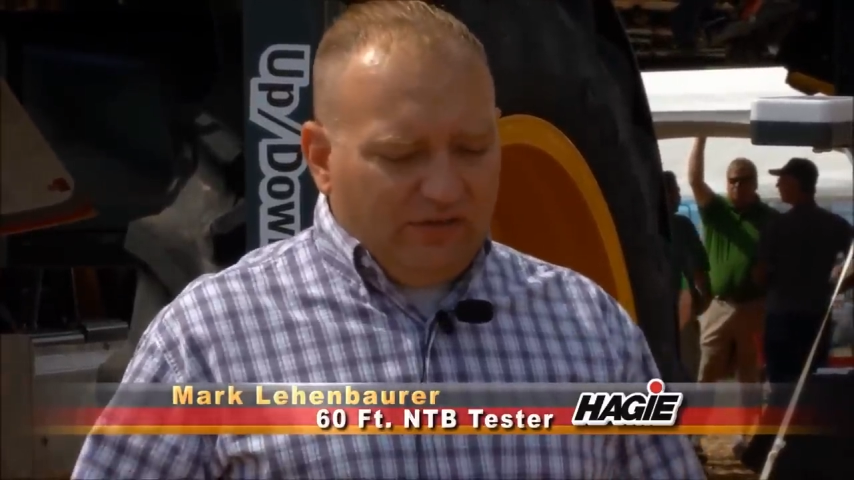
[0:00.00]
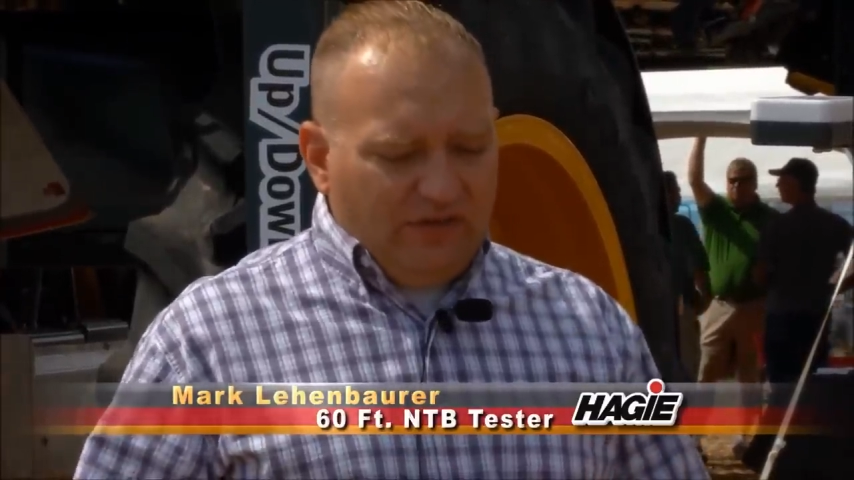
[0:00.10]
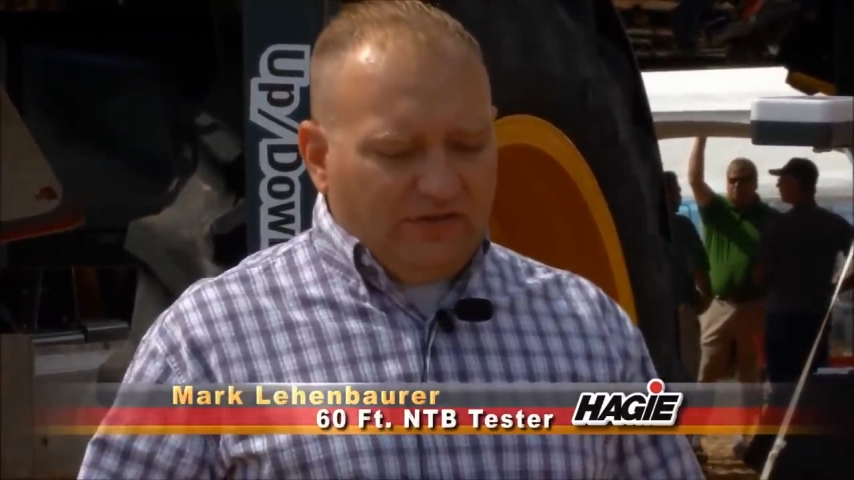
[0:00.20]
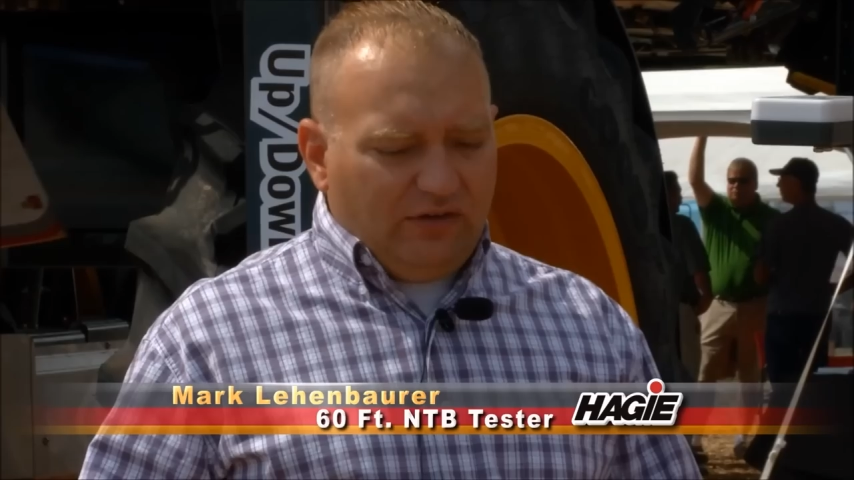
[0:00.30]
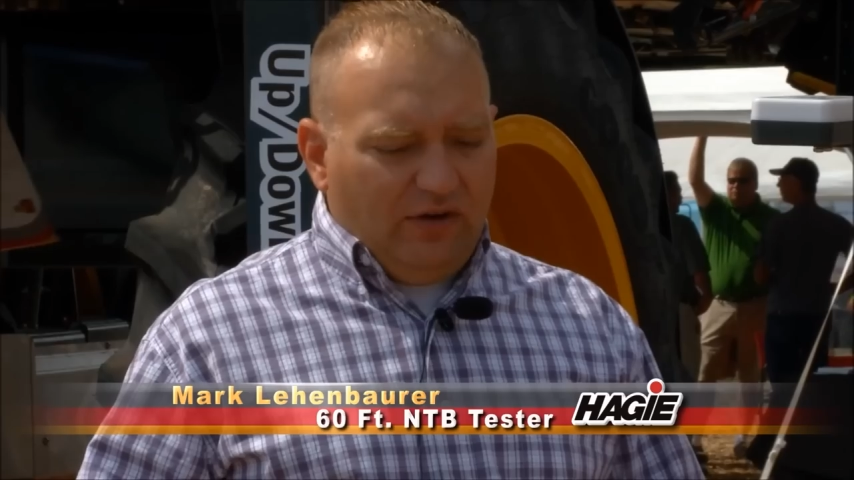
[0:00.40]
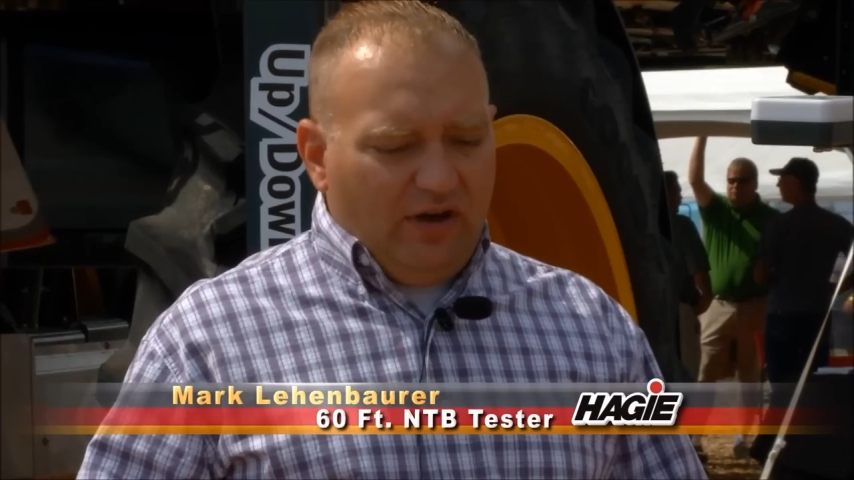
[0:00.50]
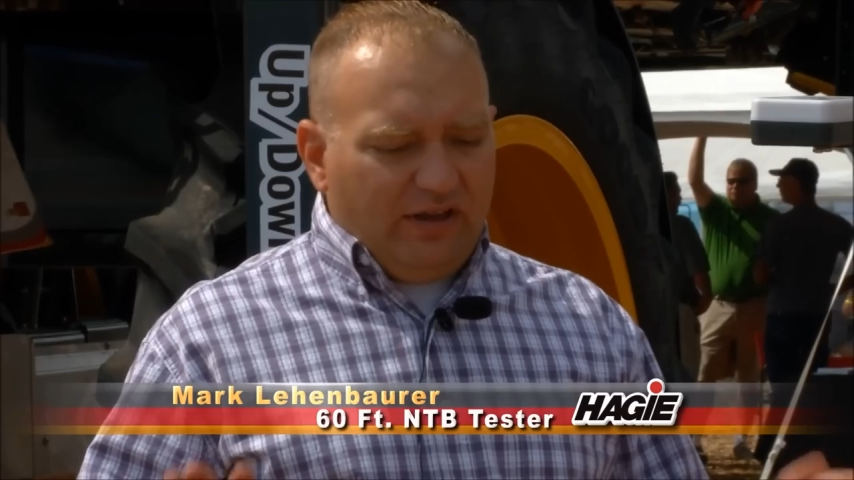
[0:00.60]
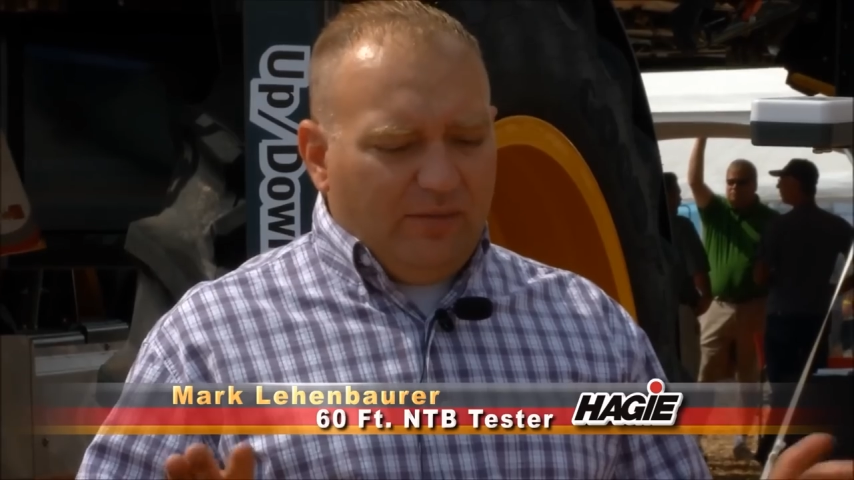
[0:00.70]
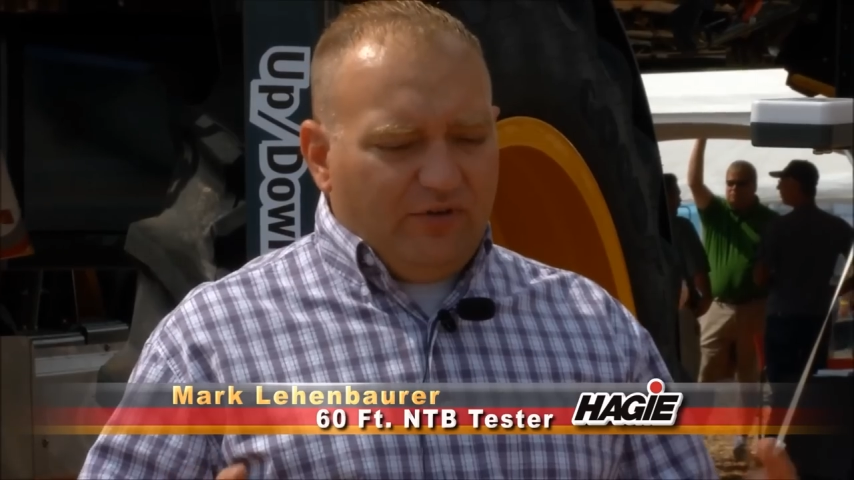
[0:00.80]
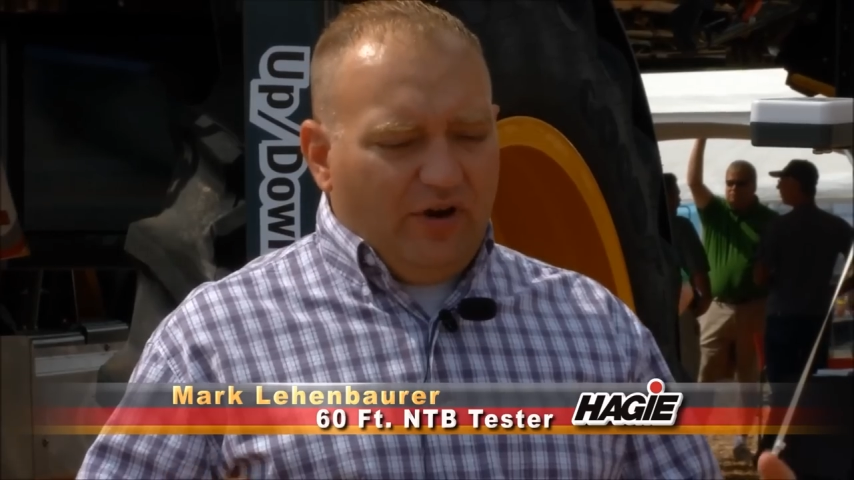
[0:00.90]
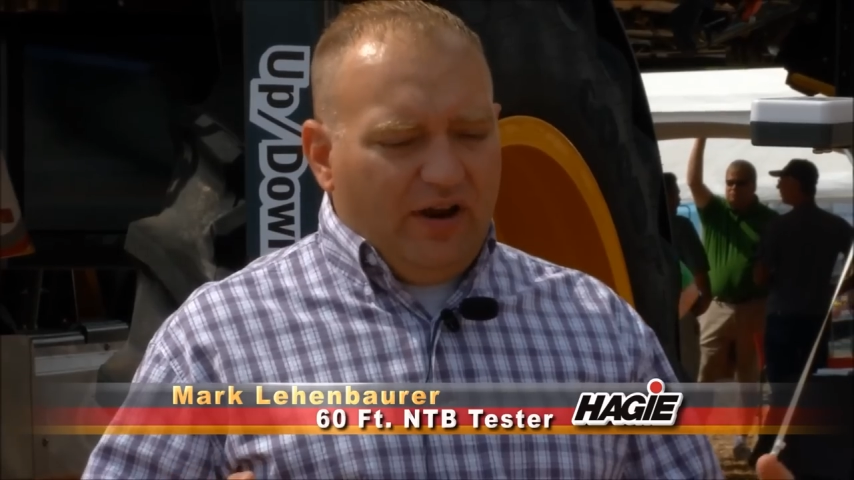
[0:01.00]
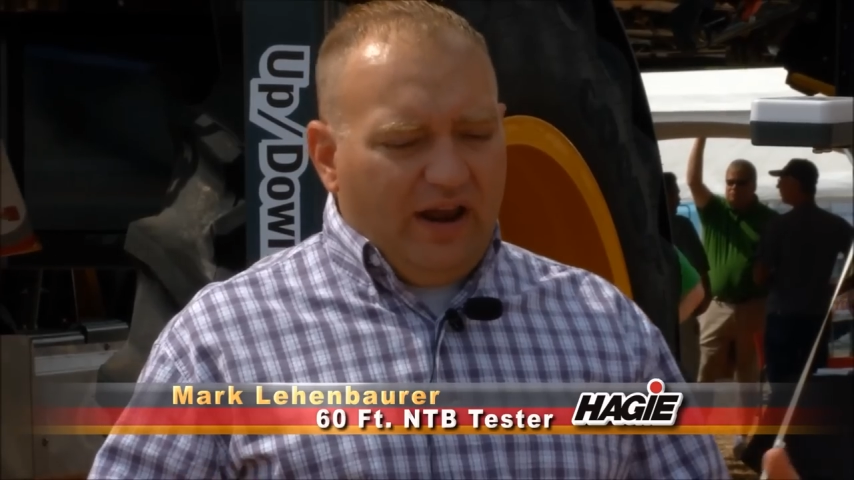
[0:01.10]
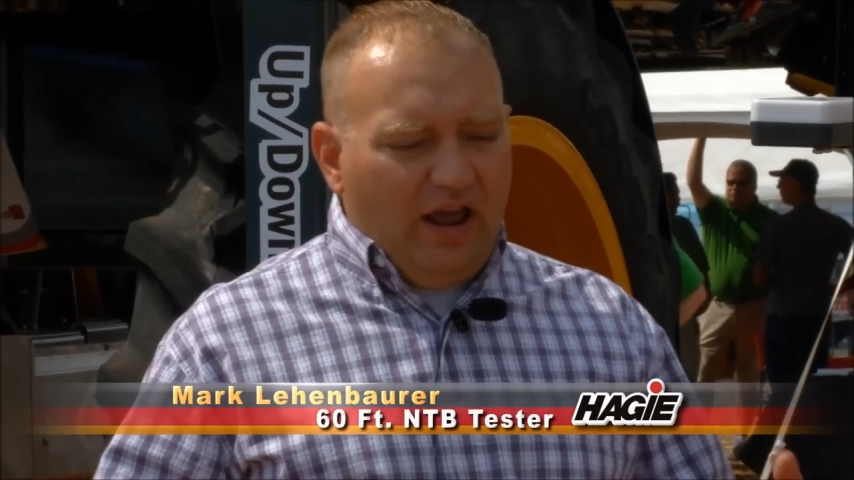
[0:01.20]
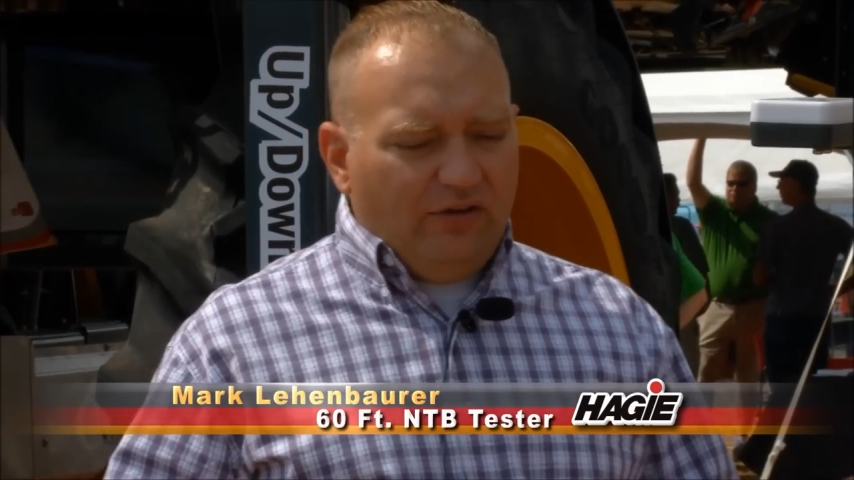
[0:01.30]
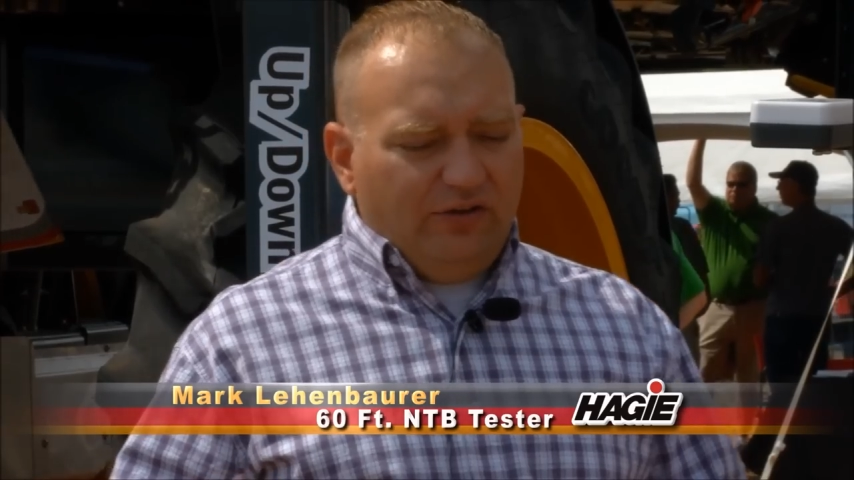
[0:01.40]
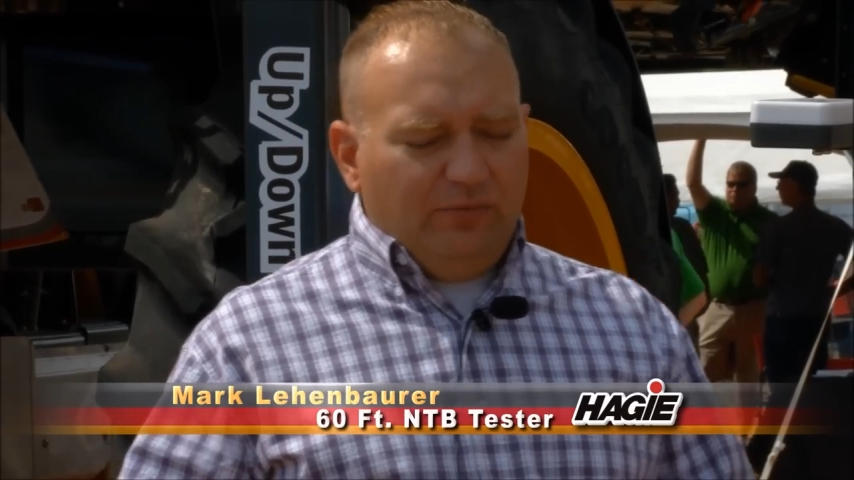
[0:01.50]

as the ground kept drying out,